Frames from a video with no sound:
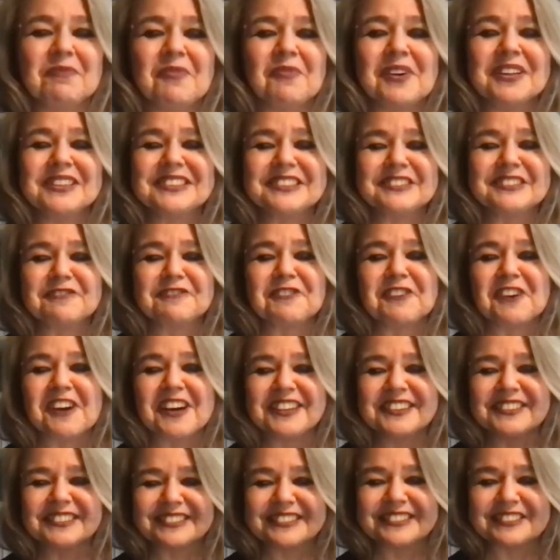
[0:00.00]
wonderful
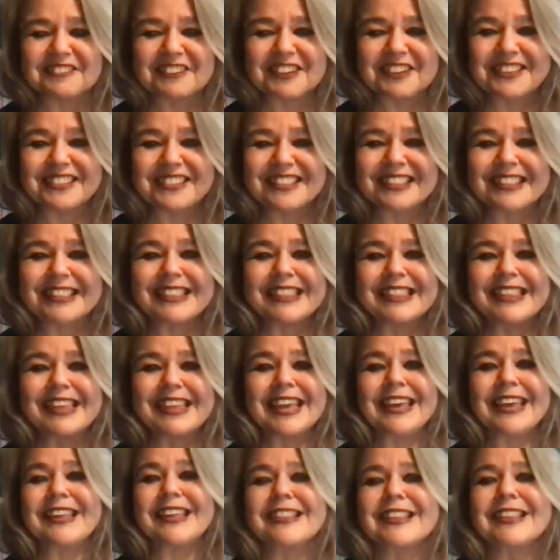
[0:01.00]
answer. I
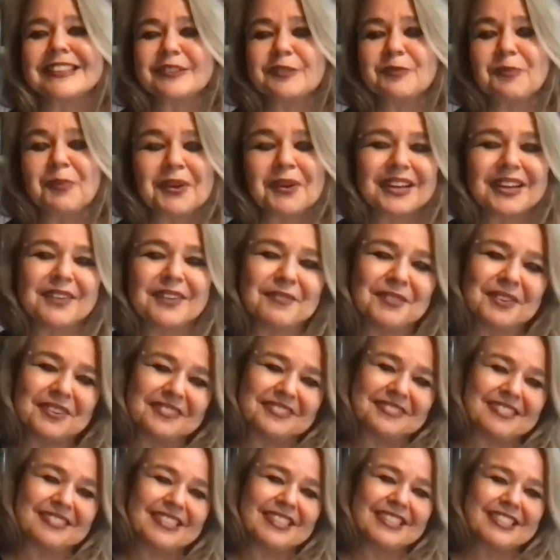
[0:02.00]
think at this point I'm
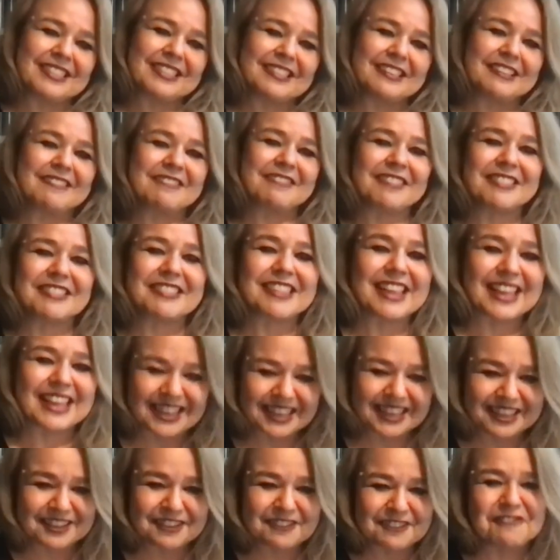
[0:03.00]
going to
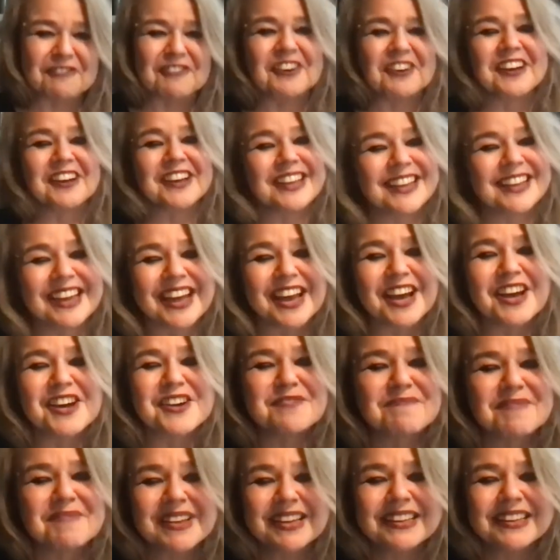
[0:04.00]
thank you for.
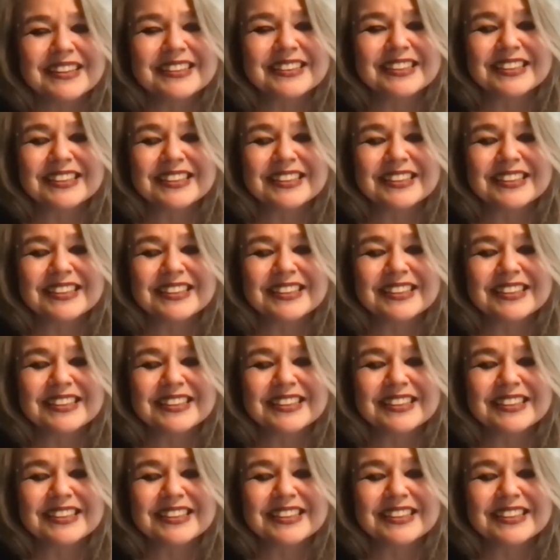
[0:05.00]
Um, thank